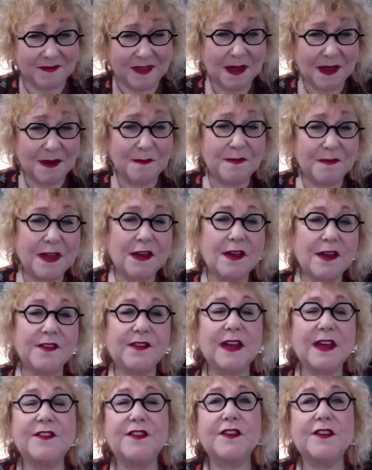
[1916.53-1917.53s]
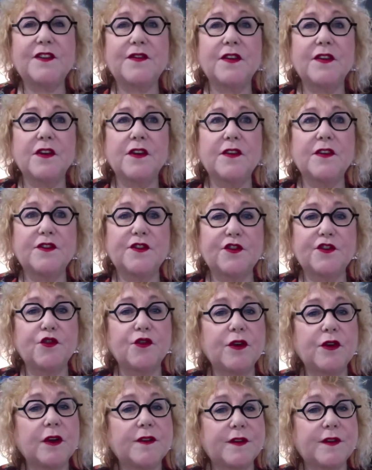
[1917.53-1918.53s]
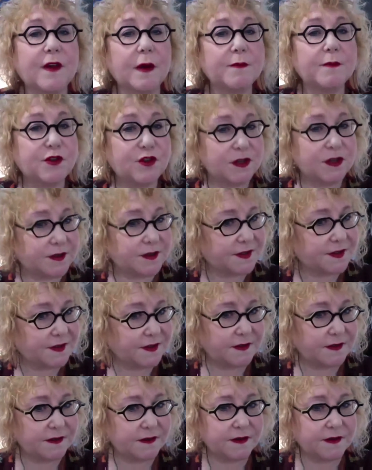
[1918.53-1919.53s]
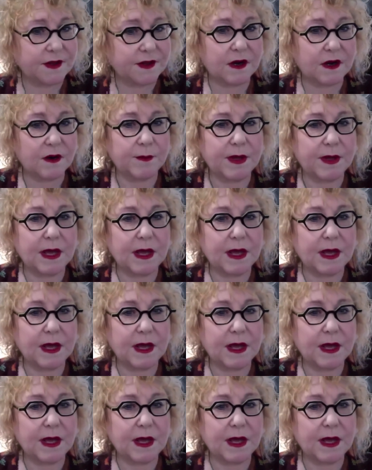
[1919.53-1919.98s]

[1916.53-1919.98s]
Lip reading: Because I just feel there's certain assumptions that are being